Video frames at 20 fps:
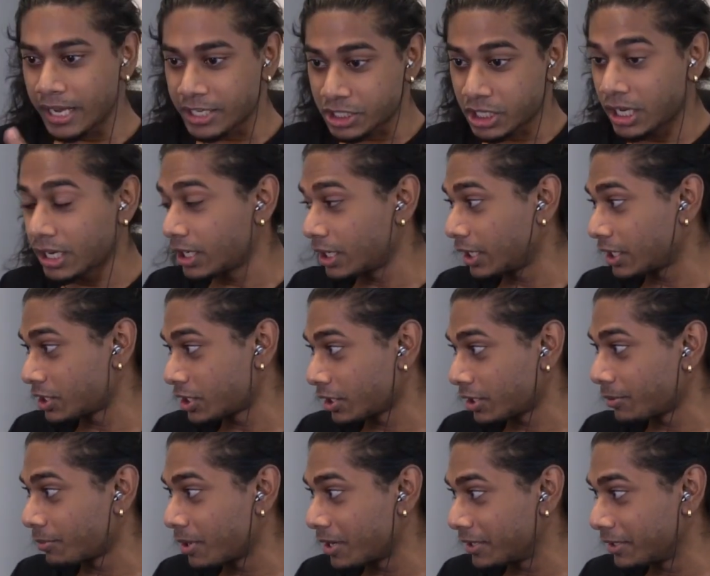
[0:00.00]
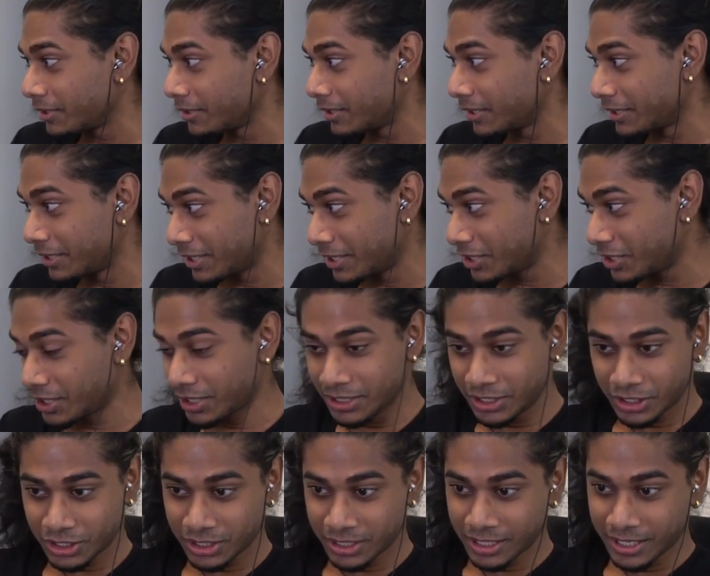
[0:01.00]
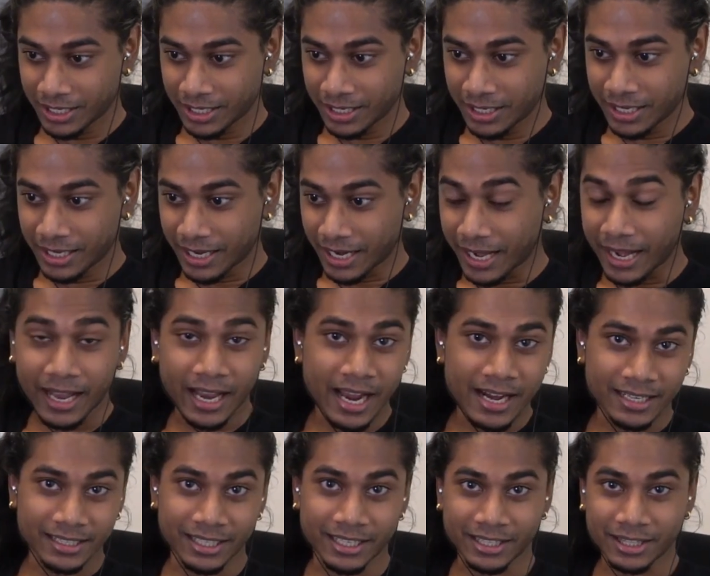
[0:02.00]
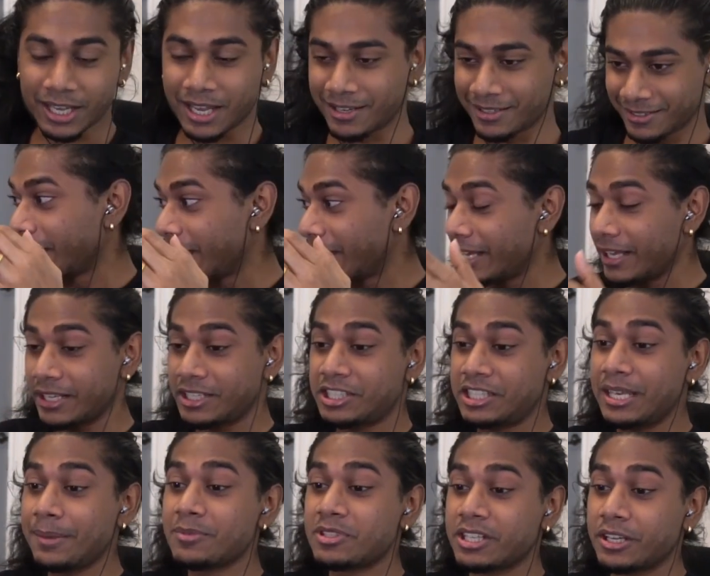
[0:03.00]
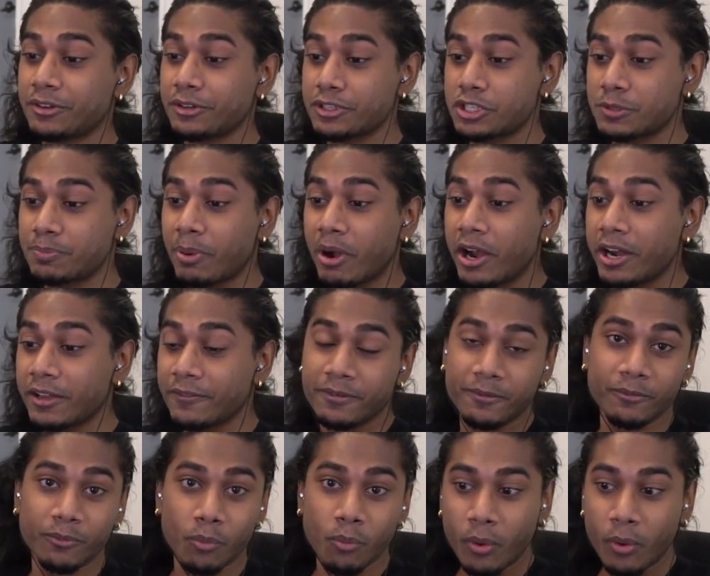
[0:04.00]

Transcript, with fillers: I saw a sucker running in the distance, and I kind of like that. It, it seems they're spawning from